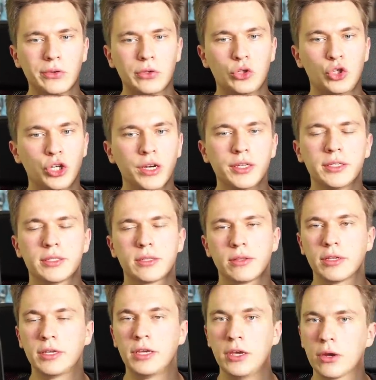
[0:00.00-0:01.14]
just the
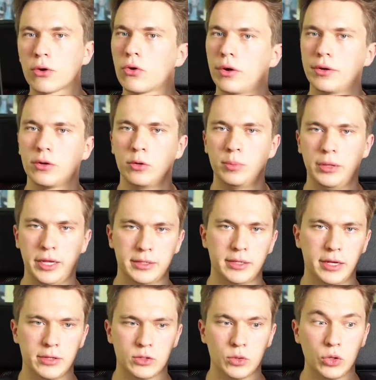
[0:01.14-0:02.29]
Gear Chronicle
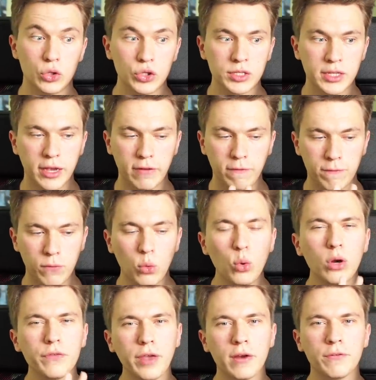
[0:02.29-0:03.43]
playset. So you just get 4
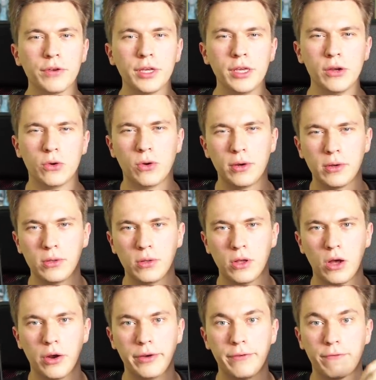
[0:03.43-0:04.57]
of every Gear Chronicle
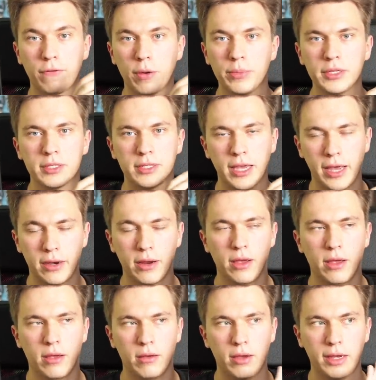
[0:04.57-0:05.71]
card from the set,
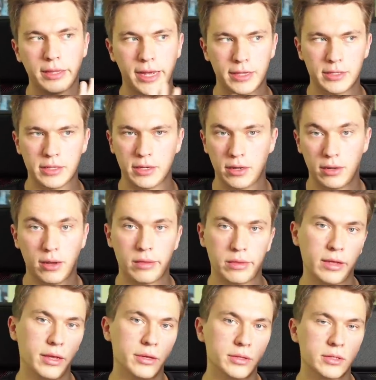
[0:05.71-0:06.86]
and that's it, and
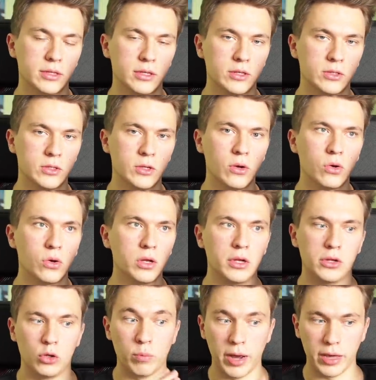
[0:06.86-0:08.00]
nothing else. So
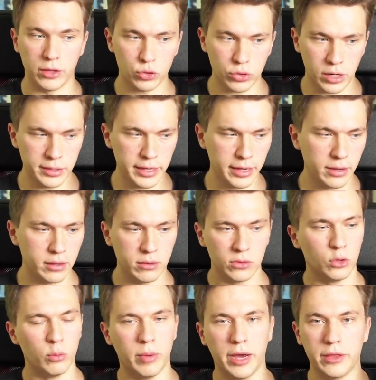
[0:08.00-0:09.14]
you buy the trial deck,
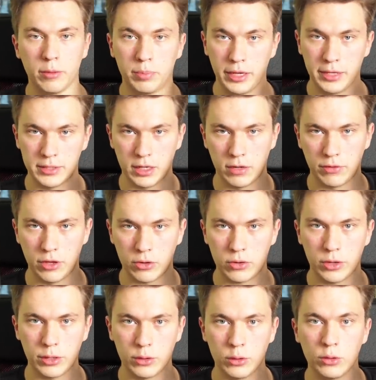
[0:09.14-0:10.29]
you buy the playset of Gear
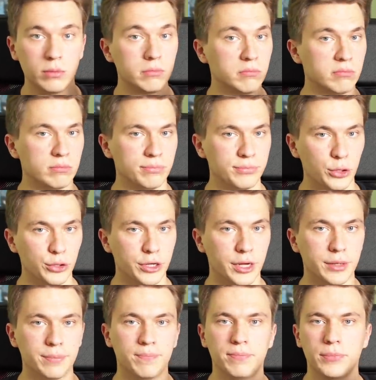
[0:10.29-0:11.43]
Chronicle, you're
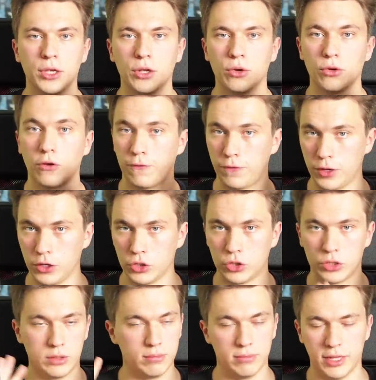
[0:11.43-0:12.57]
done. You know, you're finished.
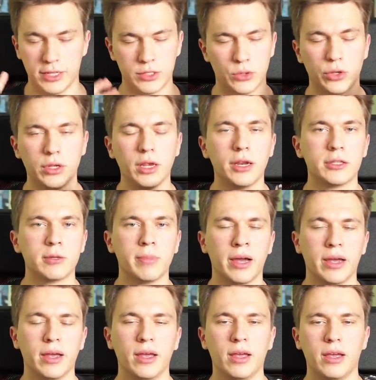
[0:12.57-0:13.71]
That's all you needed to buy.
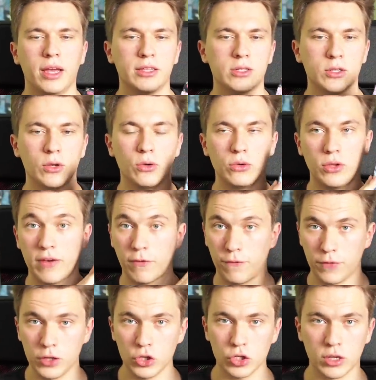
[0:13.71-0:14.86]
And so you have a
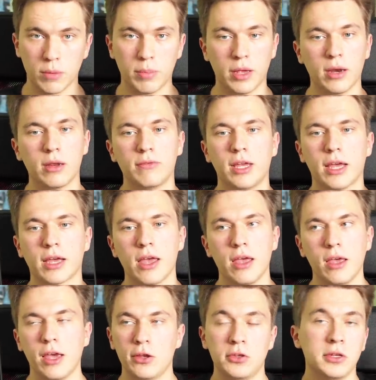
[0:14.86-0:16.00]
finished competitive deck,
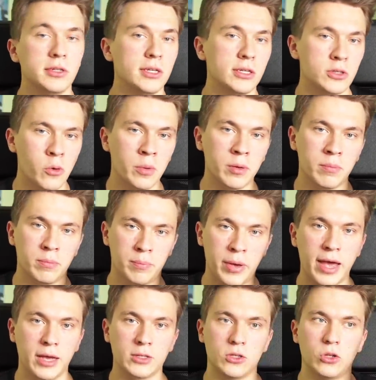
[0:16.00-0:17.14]
and you didn't need to open
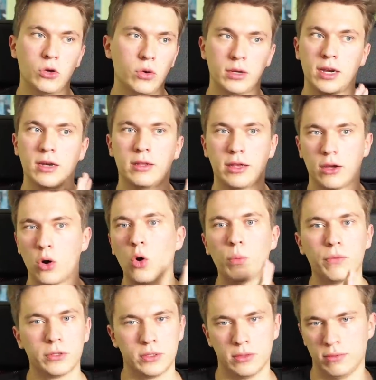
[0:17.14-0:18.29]
packs, you know, and kind of like hope
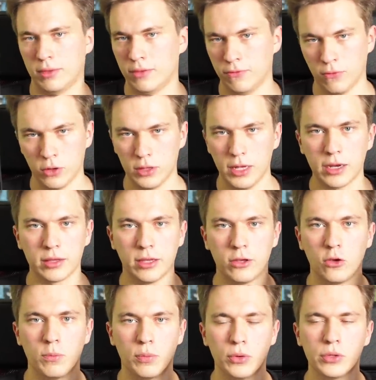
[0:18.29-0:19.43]
for luck that
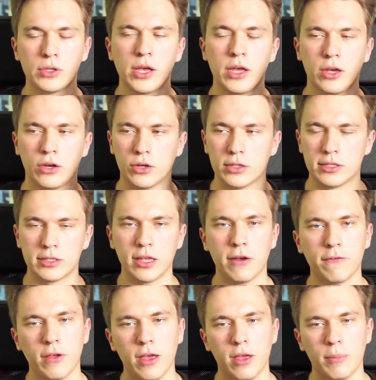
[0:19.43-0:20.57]
you pulled good
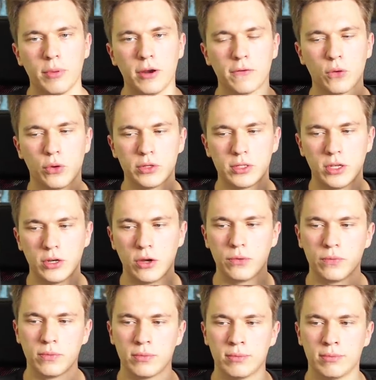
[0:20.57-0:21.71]
stuff. But of course, you
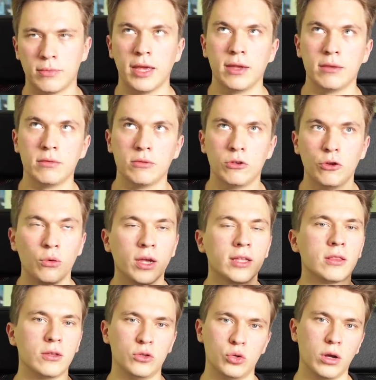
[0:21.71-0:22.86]
know, then you don't get
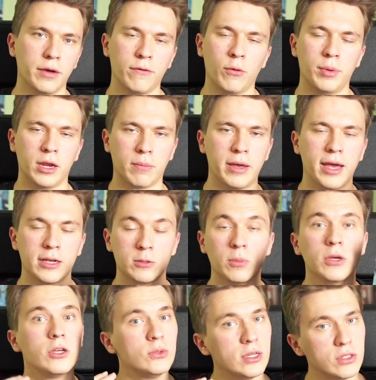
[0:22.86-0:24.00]
the joy of opening packs, but
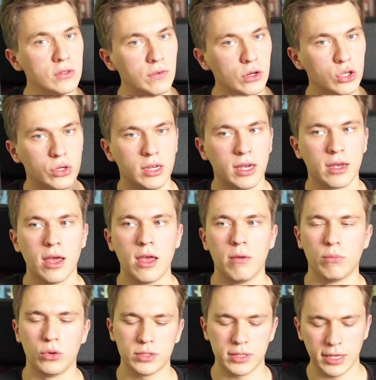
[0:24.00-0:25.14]
you do get to finish your deck
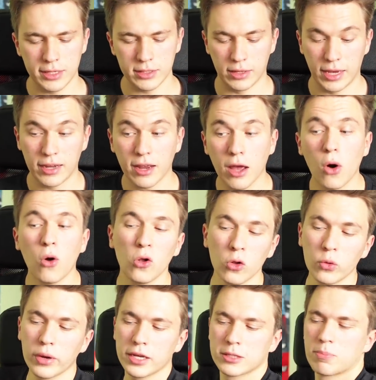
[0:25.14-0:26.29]
most easily. And I
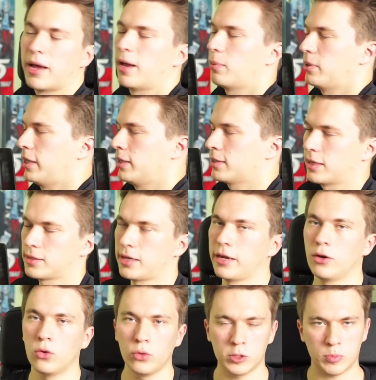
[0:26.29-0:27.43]
always buy playsets. I always